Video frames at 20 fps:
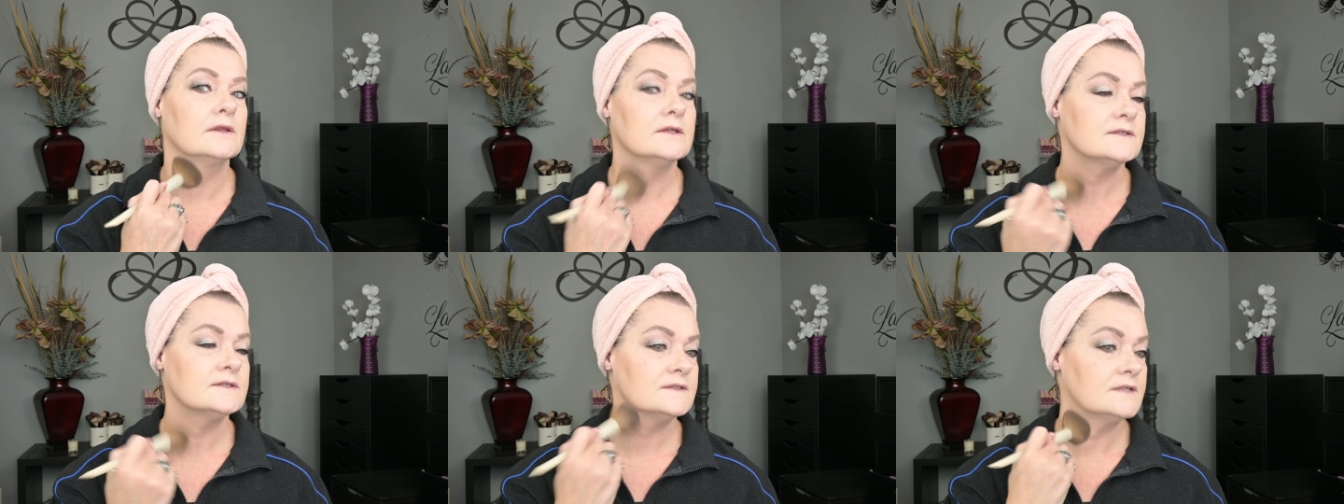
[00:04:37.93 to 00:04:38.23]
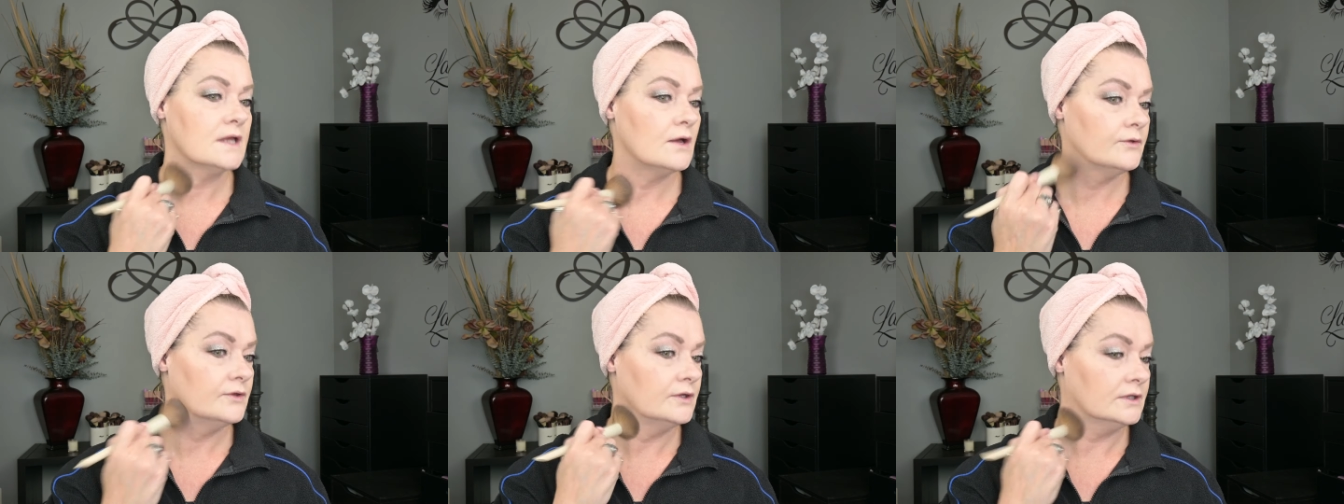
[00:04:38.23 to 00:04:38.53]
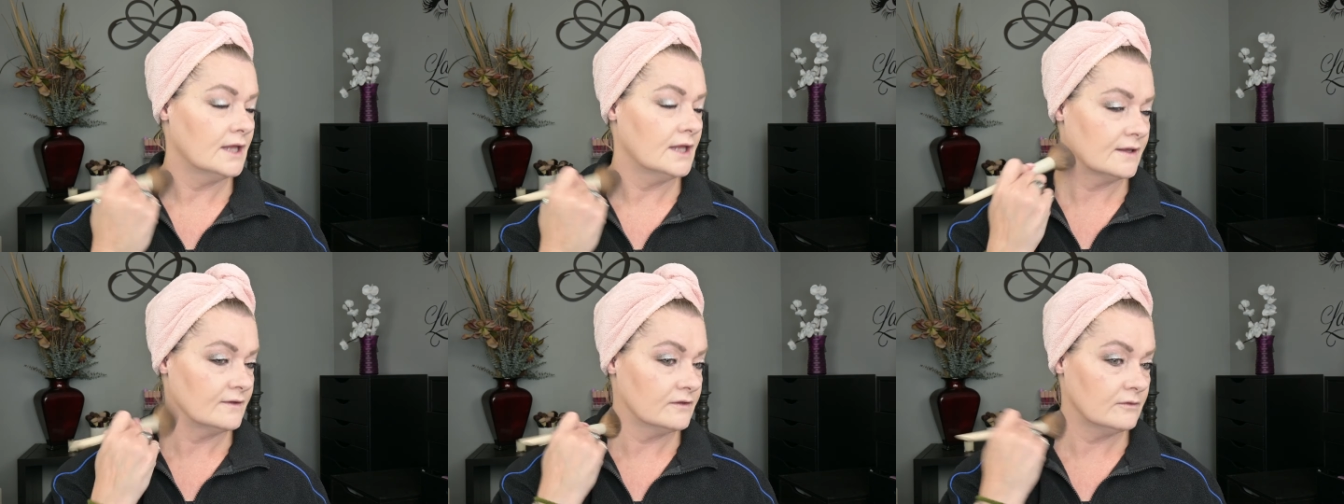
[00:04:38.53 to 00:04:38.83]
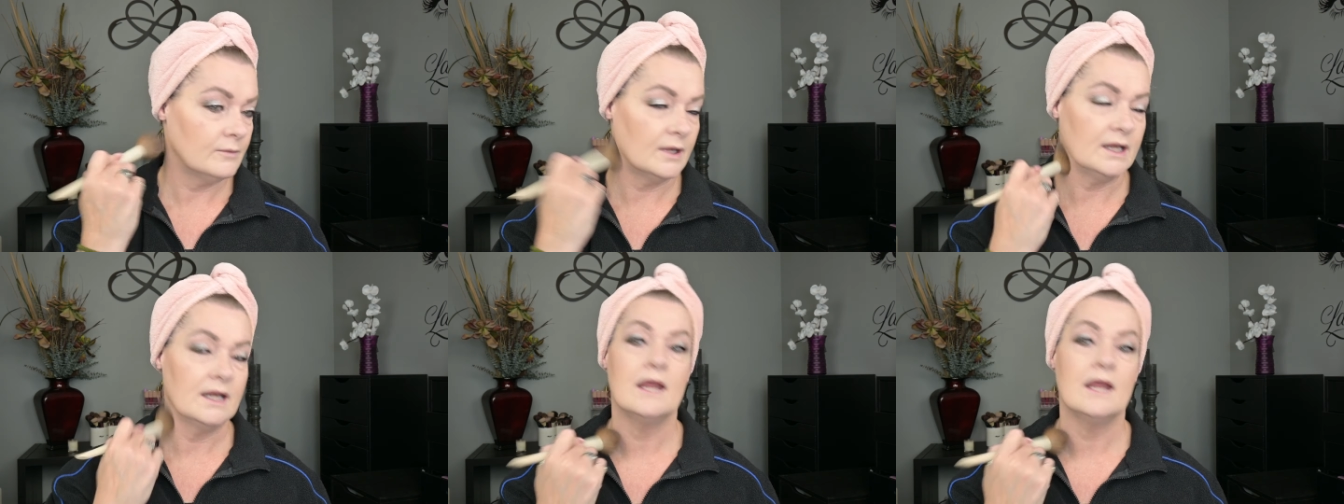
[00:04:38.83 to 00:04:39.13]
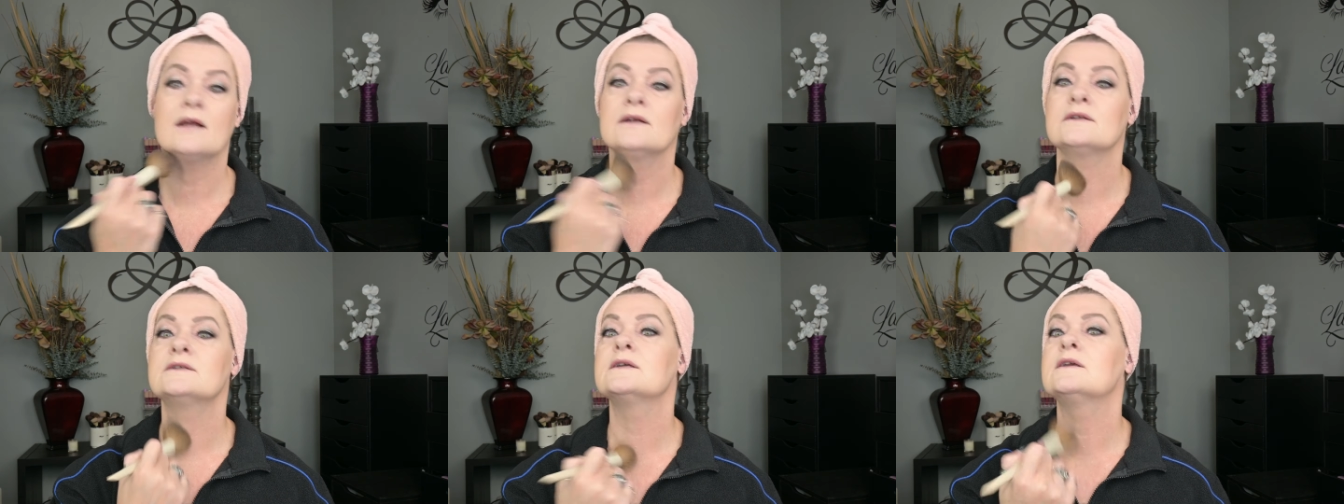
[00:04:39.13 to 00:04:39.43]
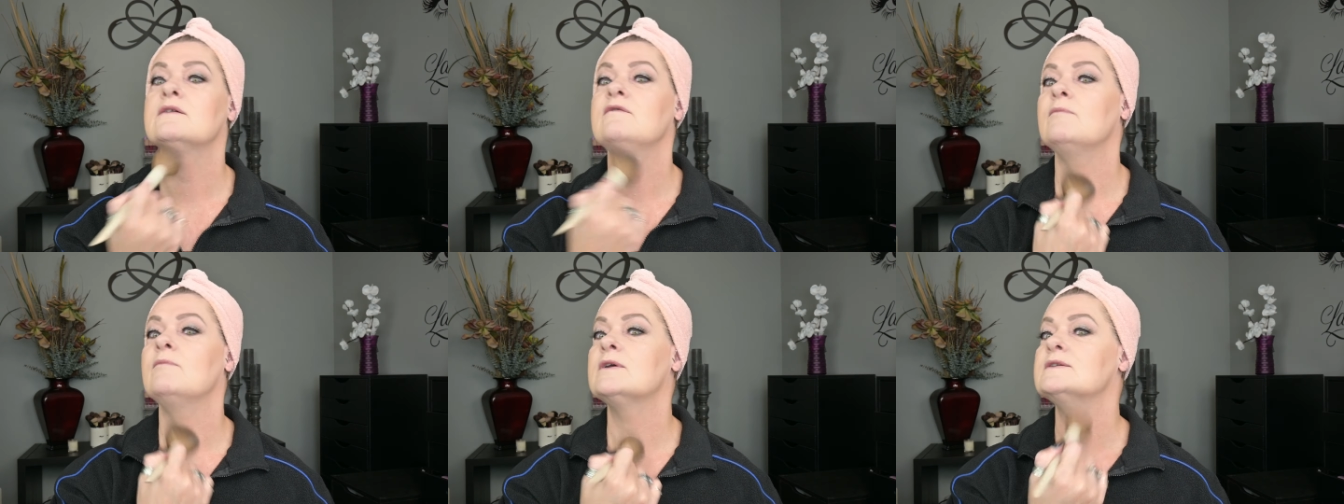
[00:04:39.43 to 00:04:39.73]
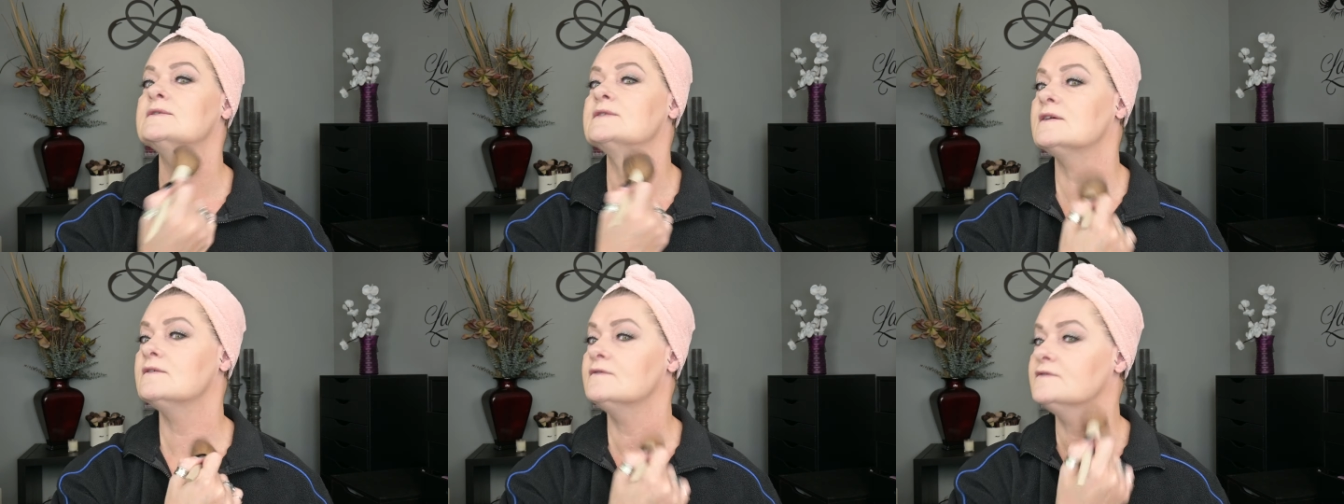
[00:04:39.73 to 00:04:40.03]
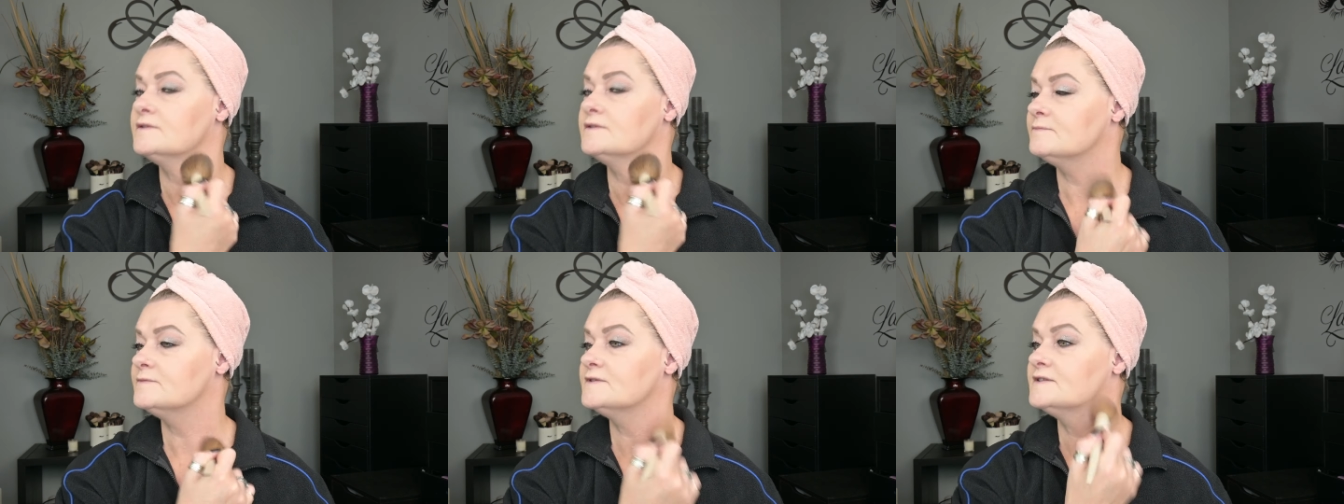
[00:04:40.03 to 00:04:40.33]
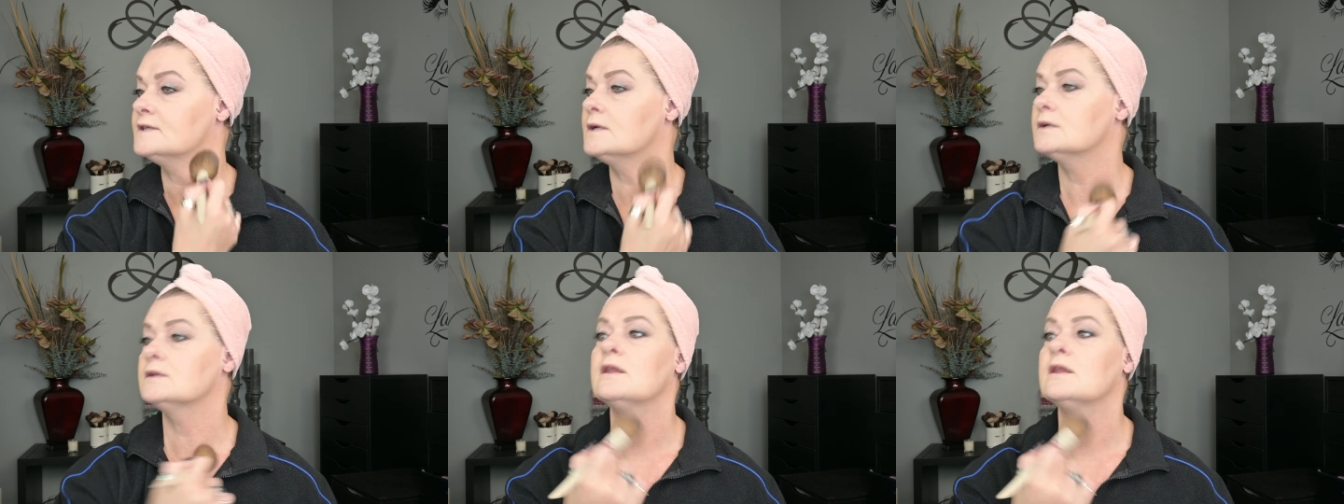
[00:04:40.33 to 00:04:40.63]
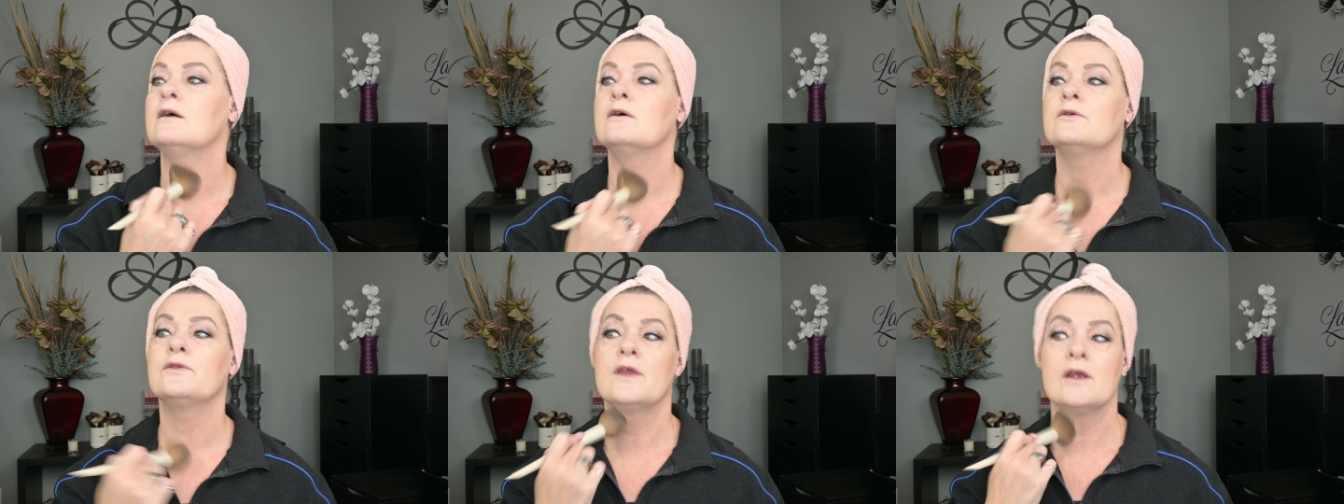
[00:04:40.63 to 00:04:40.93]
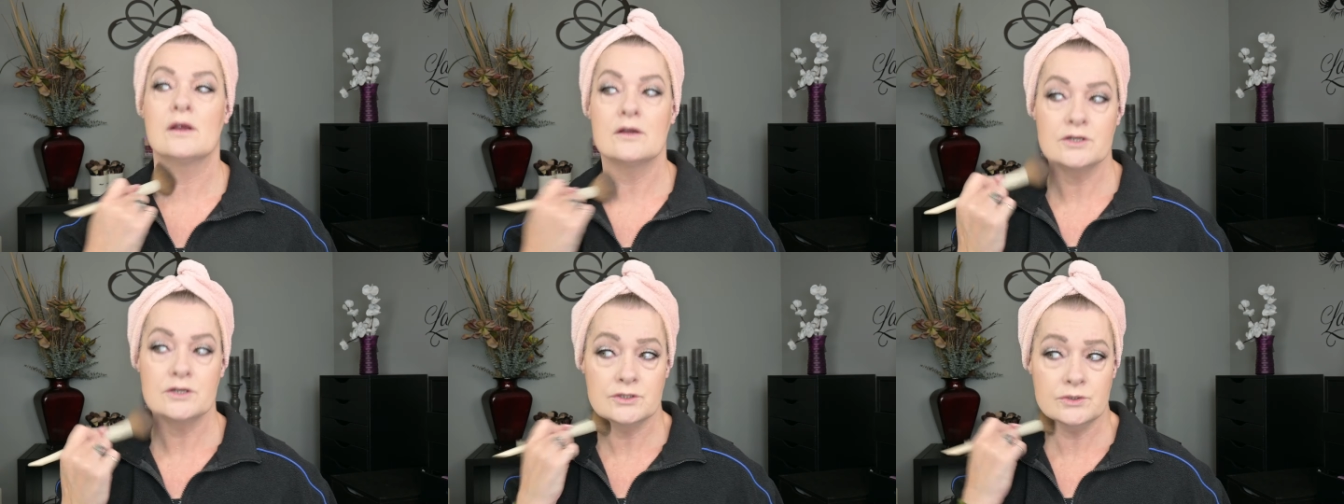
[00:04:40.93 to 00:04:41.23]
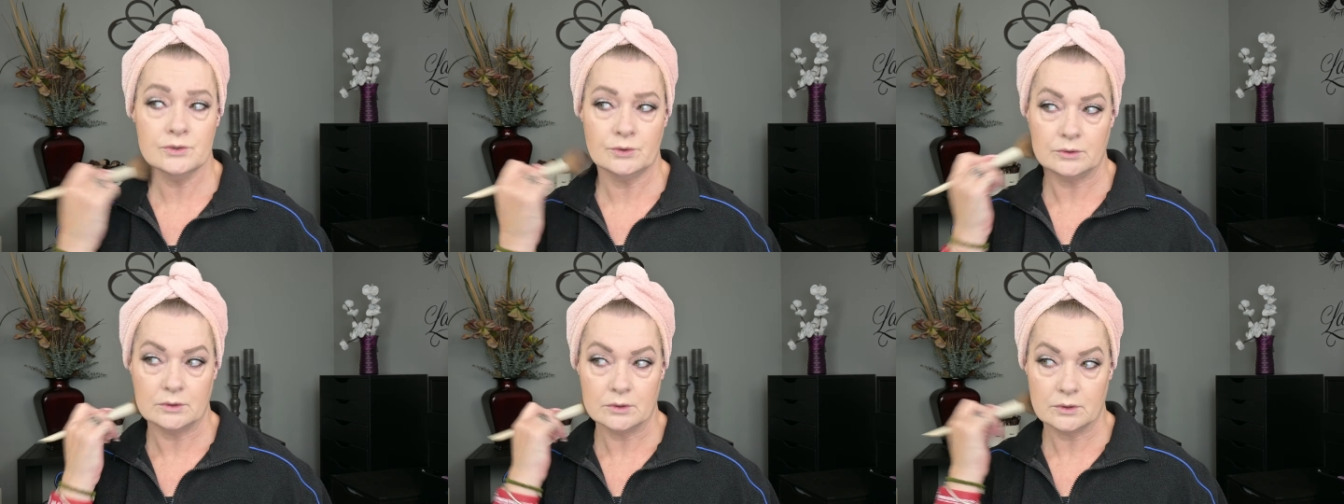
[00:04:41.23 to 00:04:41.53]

this down the length of my neck to give myself some sun down there too.